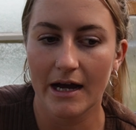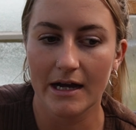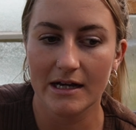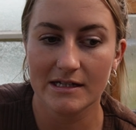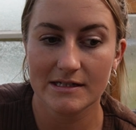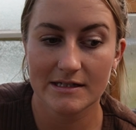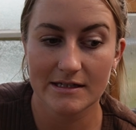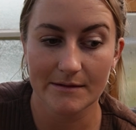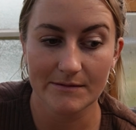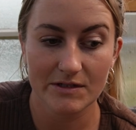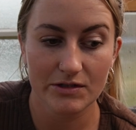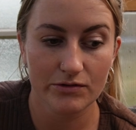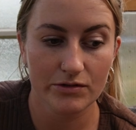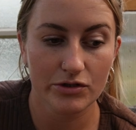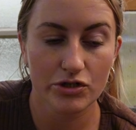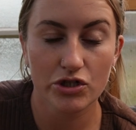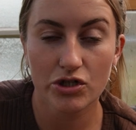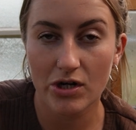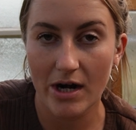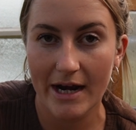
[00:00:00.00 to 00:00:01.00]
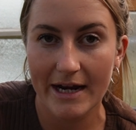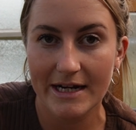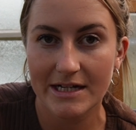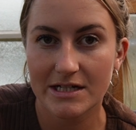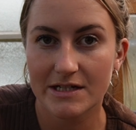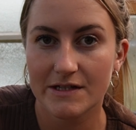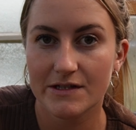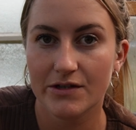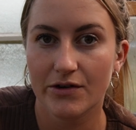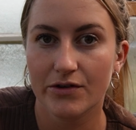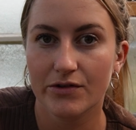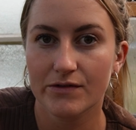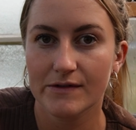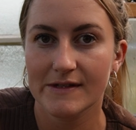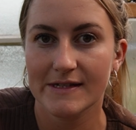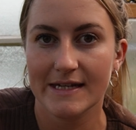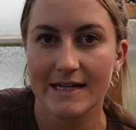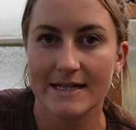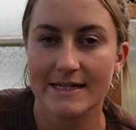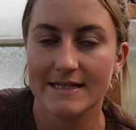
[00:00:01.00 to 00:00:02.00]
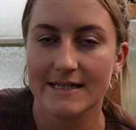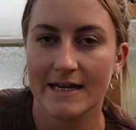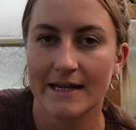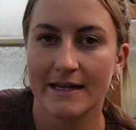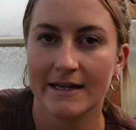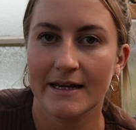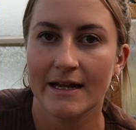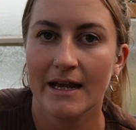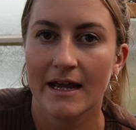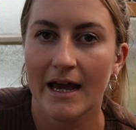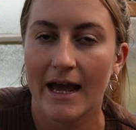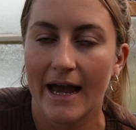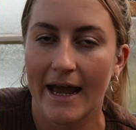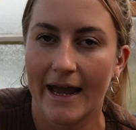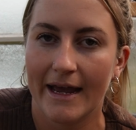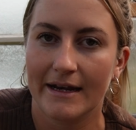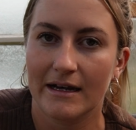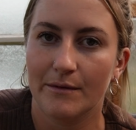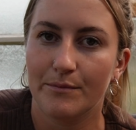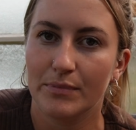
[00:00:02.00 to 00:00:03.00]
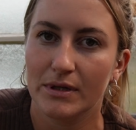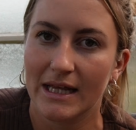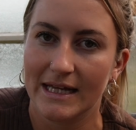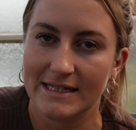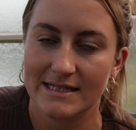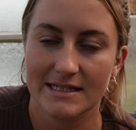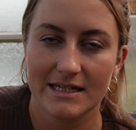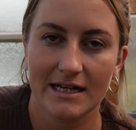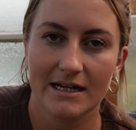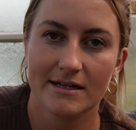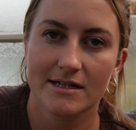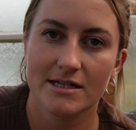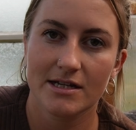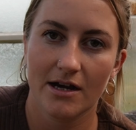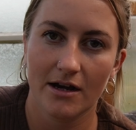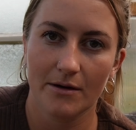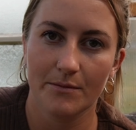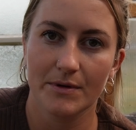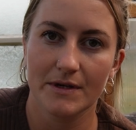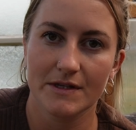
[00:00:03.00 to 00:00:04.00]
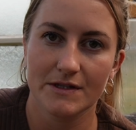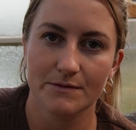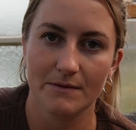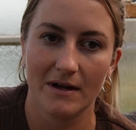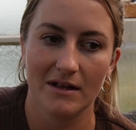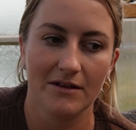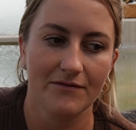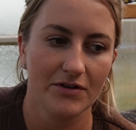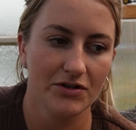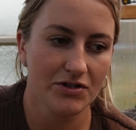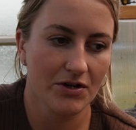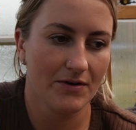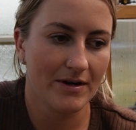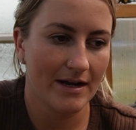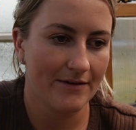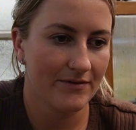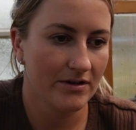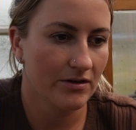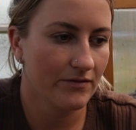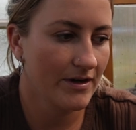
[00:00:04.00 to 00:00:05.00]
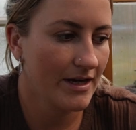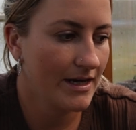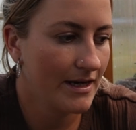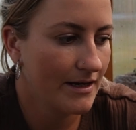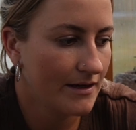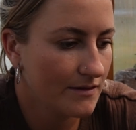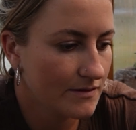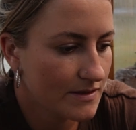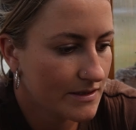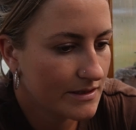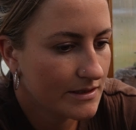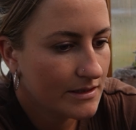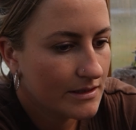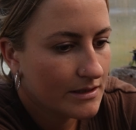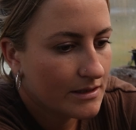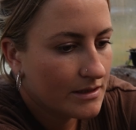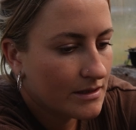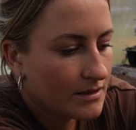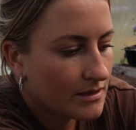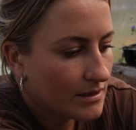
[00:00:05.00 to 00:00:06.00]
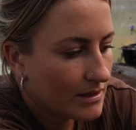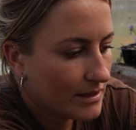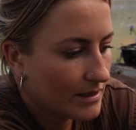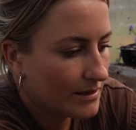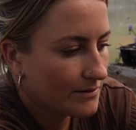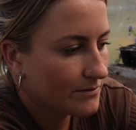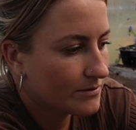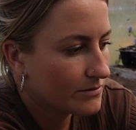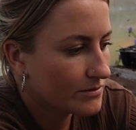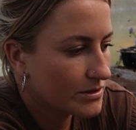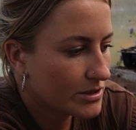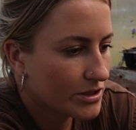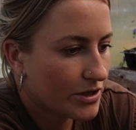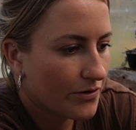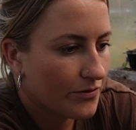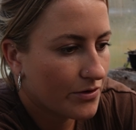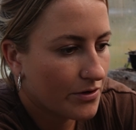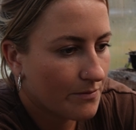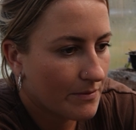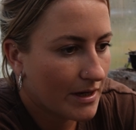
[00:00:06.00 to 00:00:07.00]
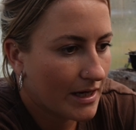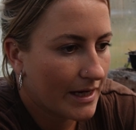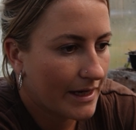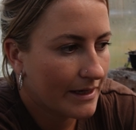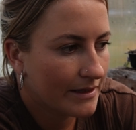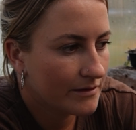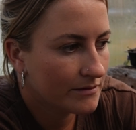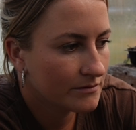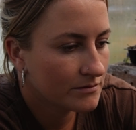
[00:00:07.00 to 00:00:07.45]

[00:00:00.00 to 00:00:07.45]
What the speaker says: some sort of tray to sow your seeds in, and a plastic tub as well if you don't have a greenhouse. I will show you mine.